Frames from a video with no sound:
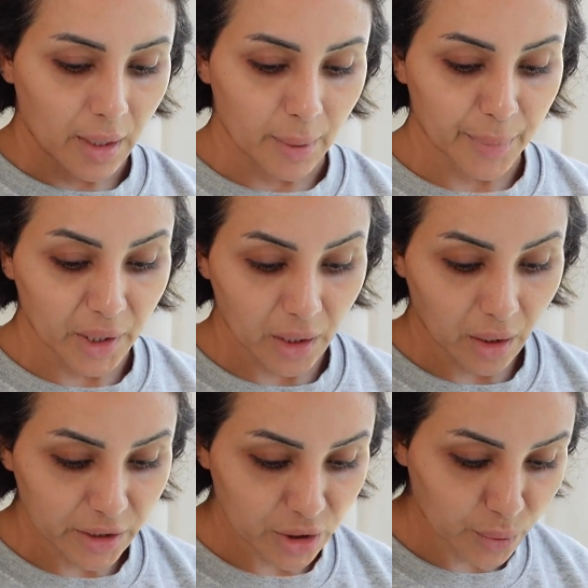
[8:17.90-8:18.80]
But
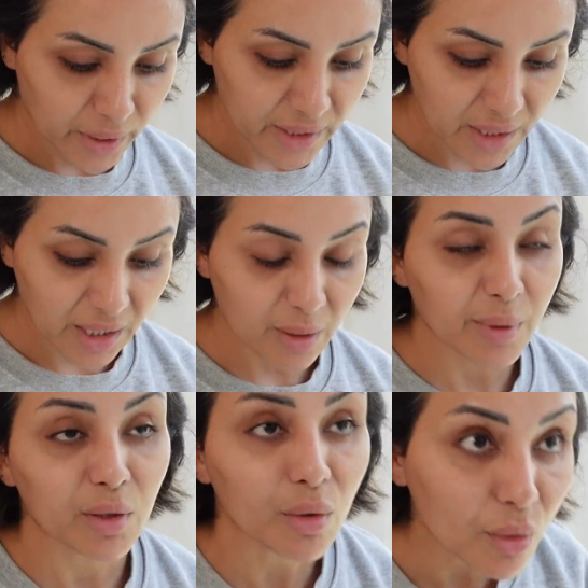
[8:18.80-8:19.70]
I just wanted to keep
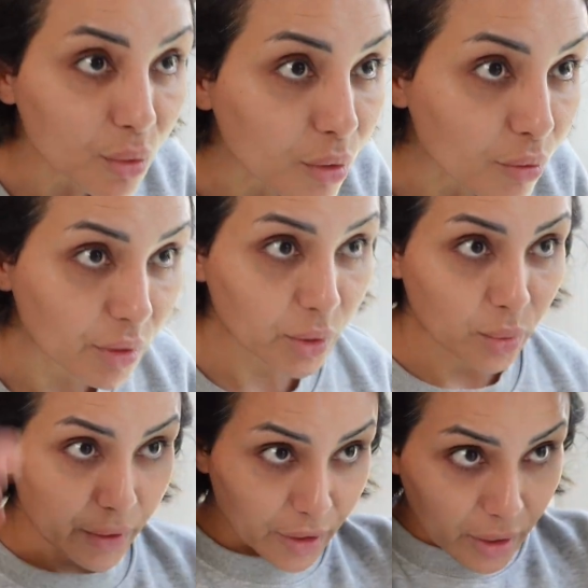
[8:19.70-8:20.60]
it real
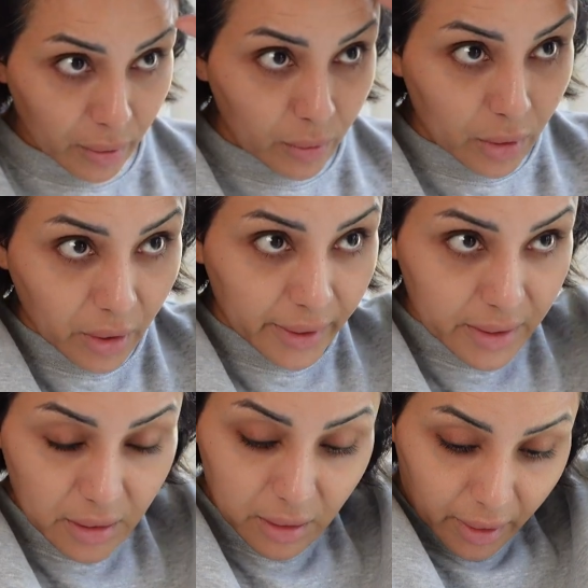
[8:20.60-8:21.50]
with you
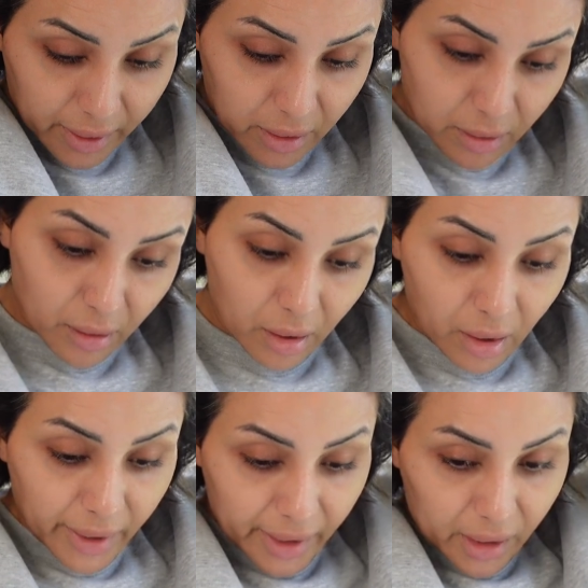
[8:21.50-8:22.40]
guys. Like,
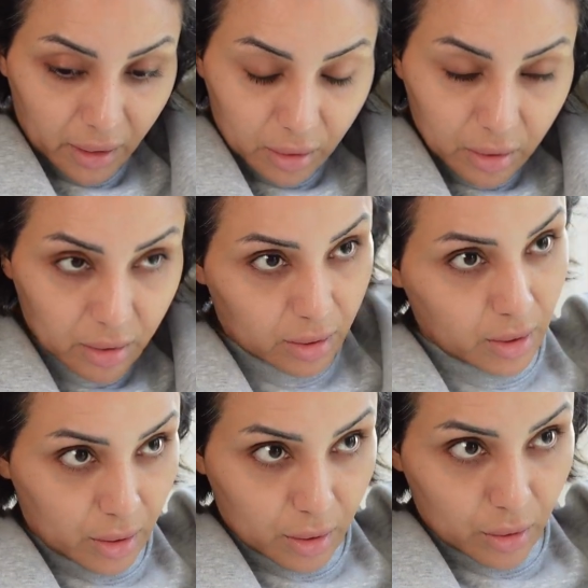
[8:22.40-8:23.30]
I
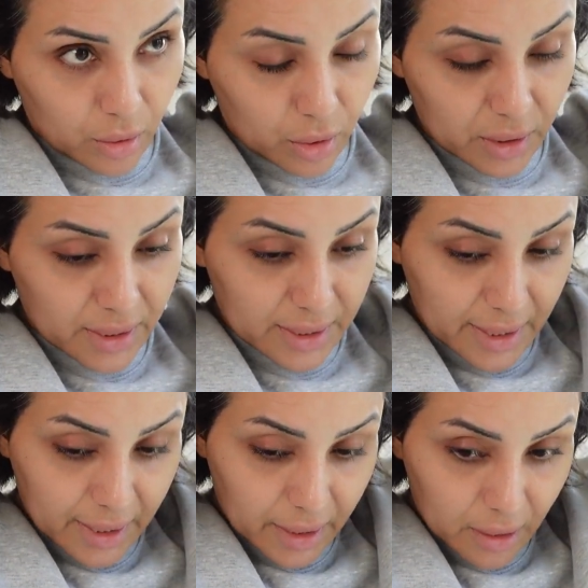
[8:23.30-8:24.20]

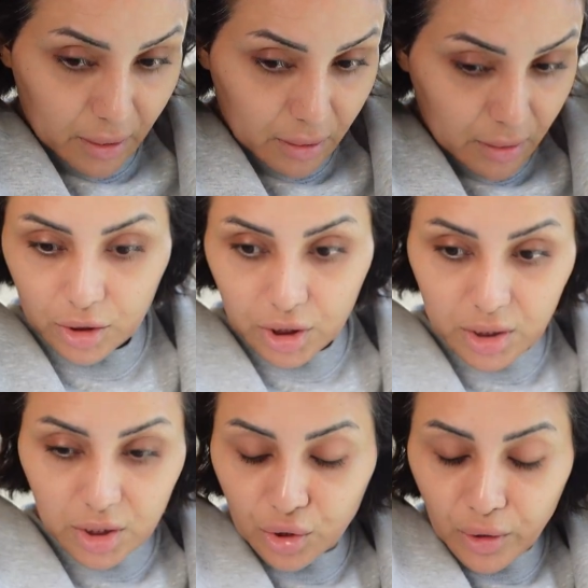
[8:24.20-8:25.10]
honestly
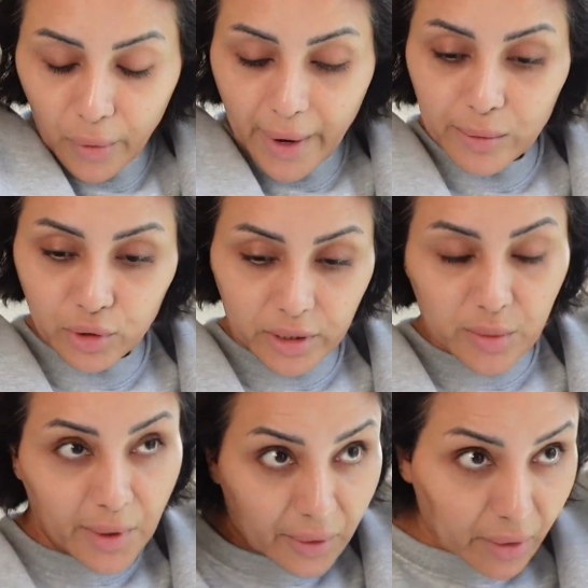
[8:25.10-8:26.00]
just, you know how
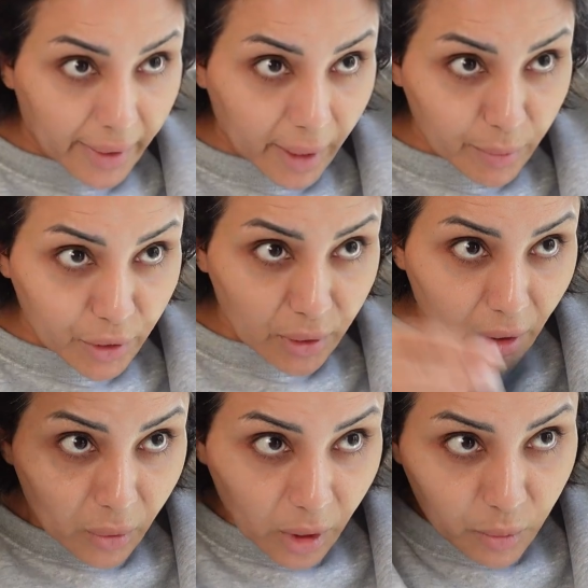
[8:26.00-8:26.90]
transparent I am. You
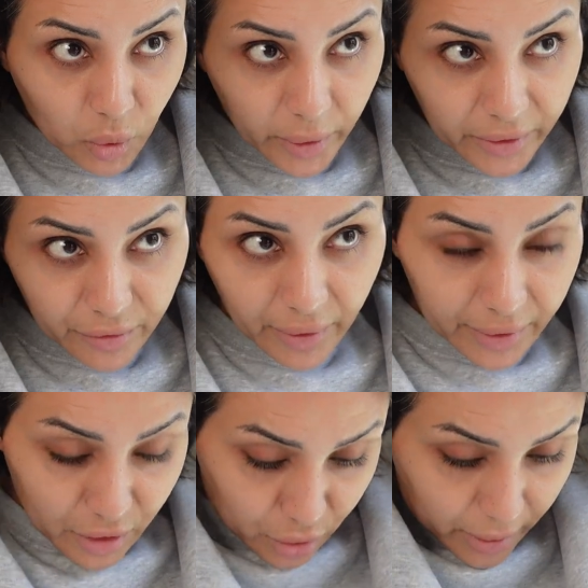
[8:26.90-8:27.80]
know I'm always
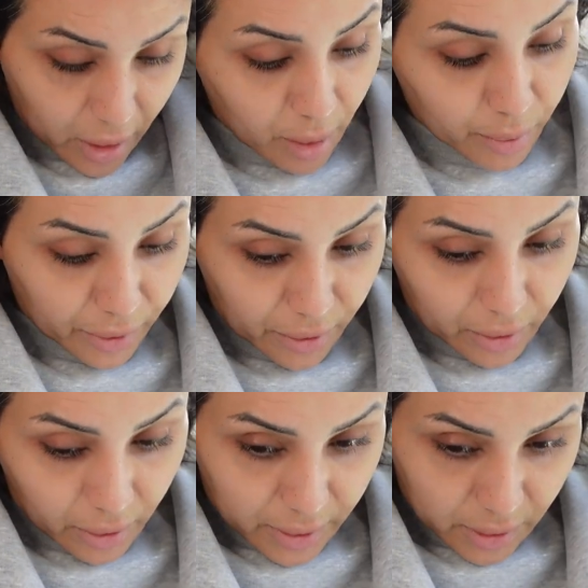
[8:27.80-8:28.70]
very straight up with you
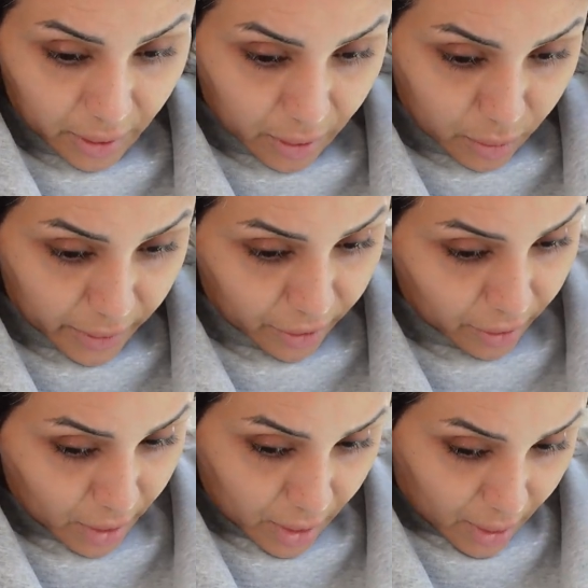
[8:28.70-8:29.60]
guys, like with
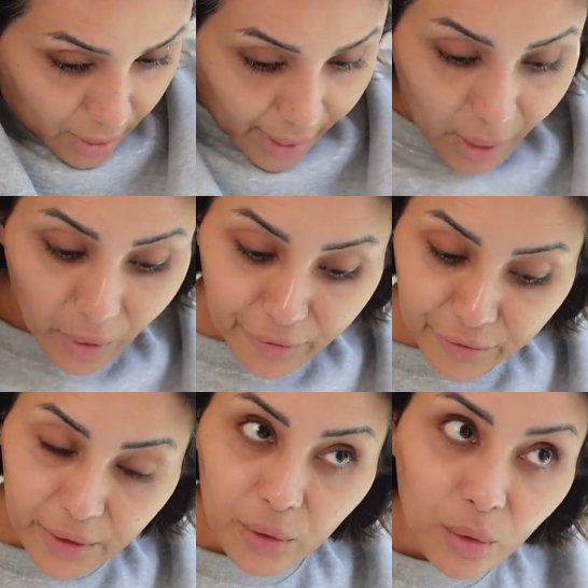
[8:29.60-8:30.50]
how I
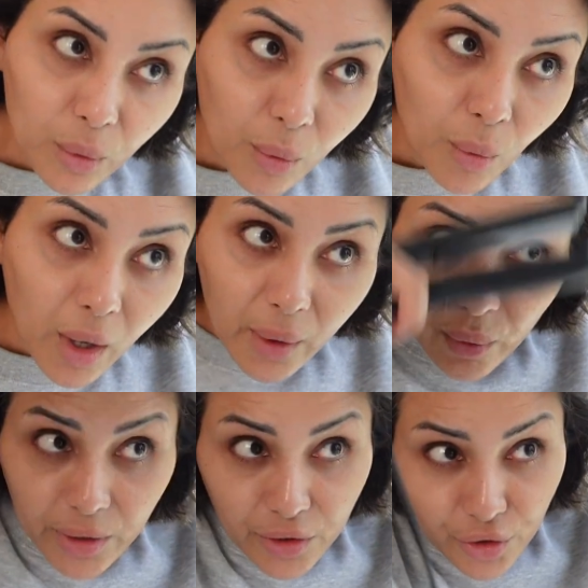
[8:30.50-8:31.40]
feel, what I
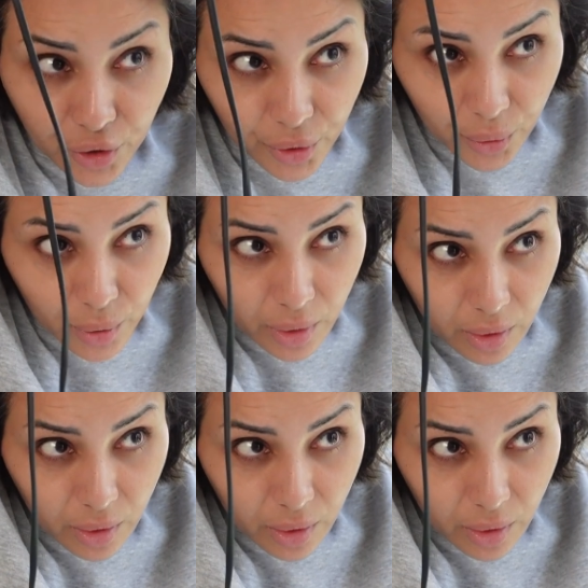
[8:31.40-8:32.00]
want to do.